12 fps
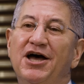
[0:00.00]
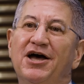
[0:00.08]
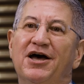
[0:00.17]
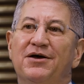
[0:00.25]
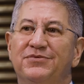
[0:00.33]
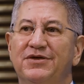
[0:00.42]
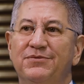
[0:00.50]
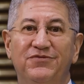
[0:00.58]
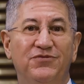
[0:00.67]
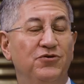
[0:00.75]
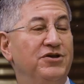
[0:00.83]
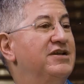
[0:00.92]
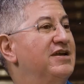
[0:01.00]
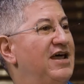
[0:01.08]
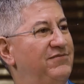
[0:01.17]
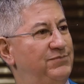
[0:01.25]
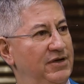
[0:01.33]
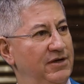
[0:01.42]
That before you didn't
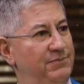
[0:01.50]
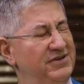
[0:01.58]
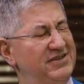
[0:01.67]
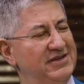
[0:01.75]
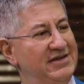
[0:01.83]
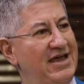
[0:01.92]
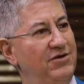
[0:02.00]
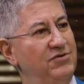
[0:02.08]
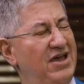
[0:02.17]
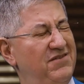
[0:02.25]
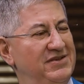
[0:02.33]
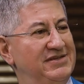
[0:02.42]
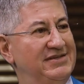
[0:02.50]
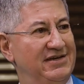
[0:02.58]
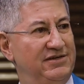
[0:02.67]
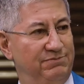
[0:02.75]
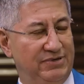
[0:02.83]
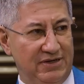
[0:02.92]
have purpose and now you have
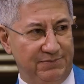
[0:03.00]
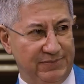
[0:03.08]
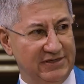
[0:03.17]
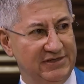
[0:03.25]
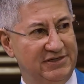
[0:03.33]
intent and purpose.